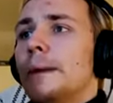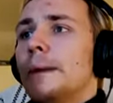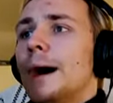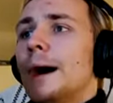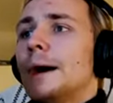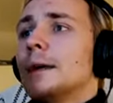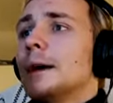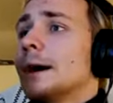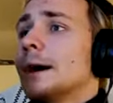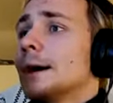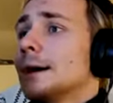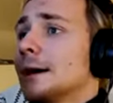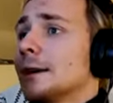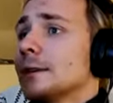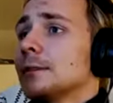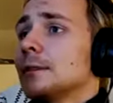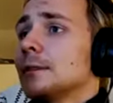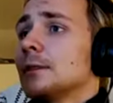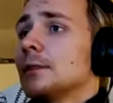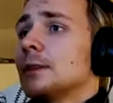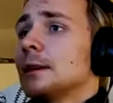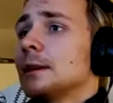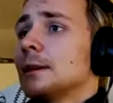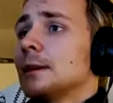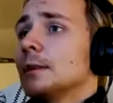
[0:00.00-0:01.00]
I guess the
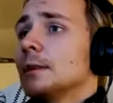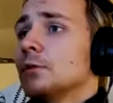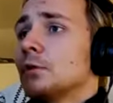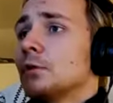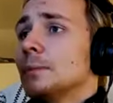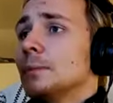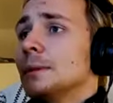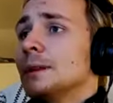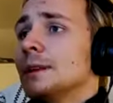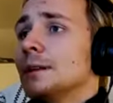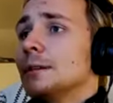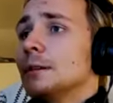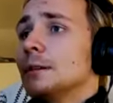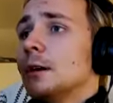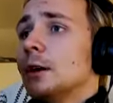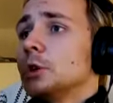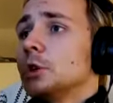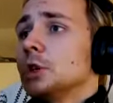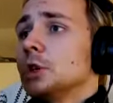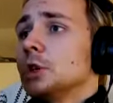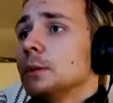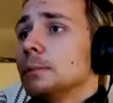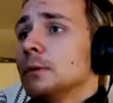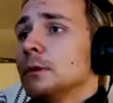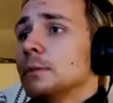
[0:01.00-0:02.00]
thing is, from an
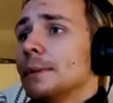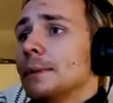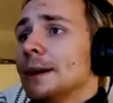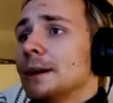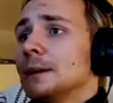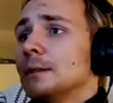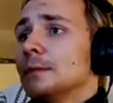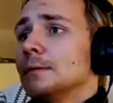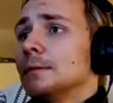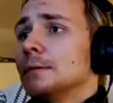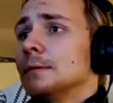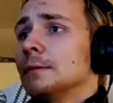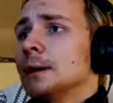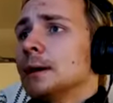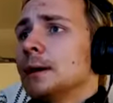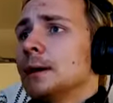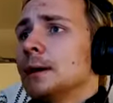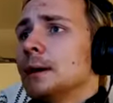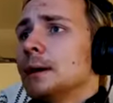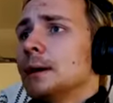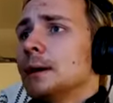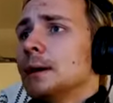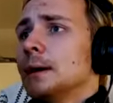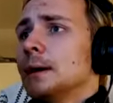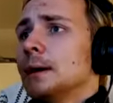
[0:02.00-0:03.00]
ecological perspective,
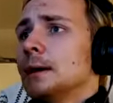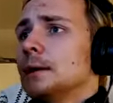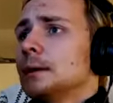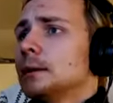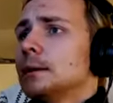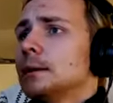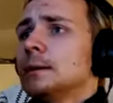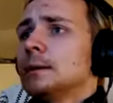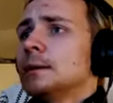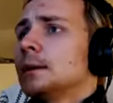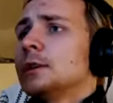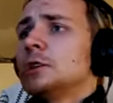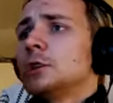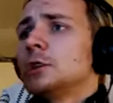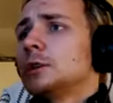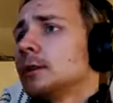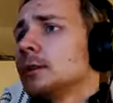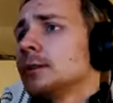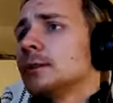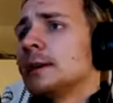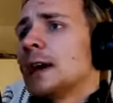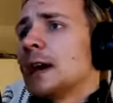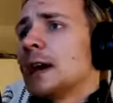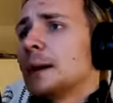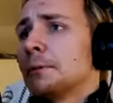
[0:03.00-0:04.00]
nature
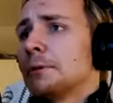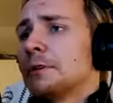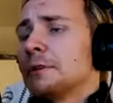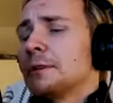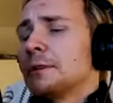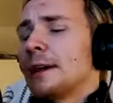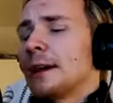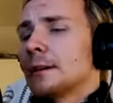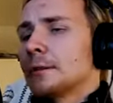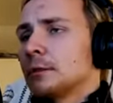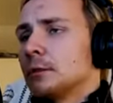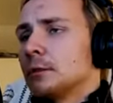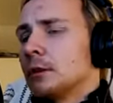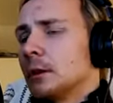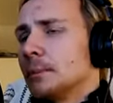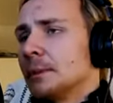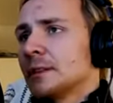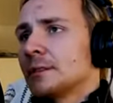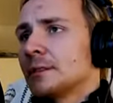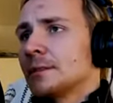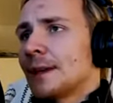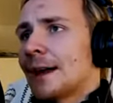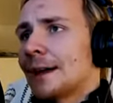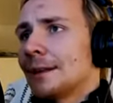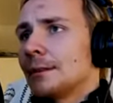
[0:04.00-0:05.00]
doesn't care about the taxonomic
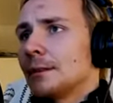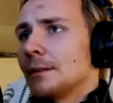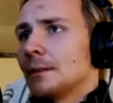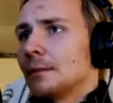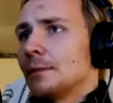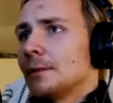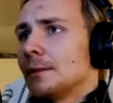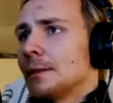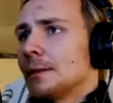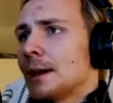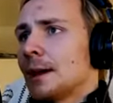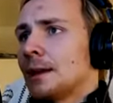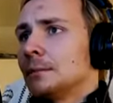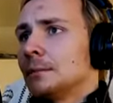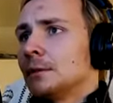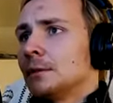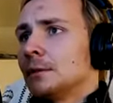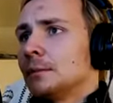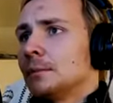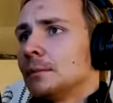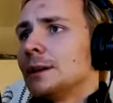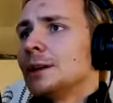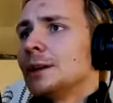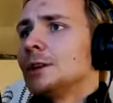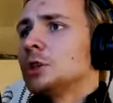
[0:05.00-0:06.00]
status of this animal.
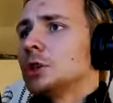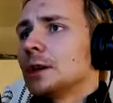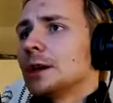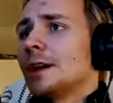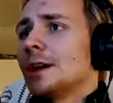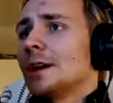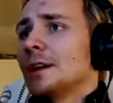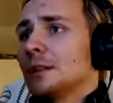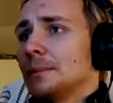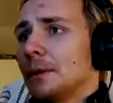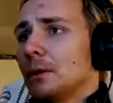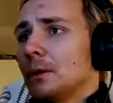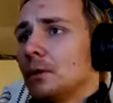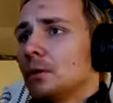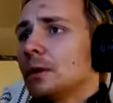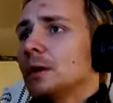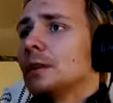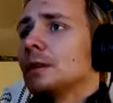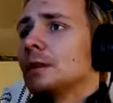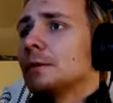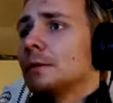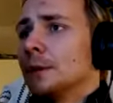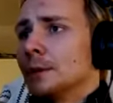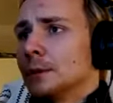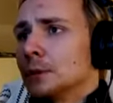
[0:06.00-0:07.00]
Nature cares about
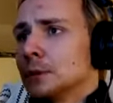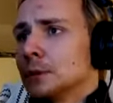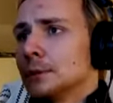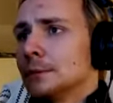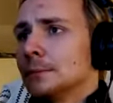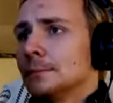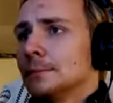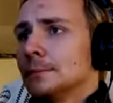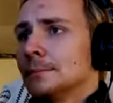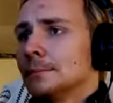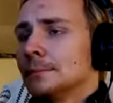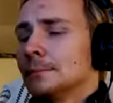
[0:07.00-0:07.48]
its function.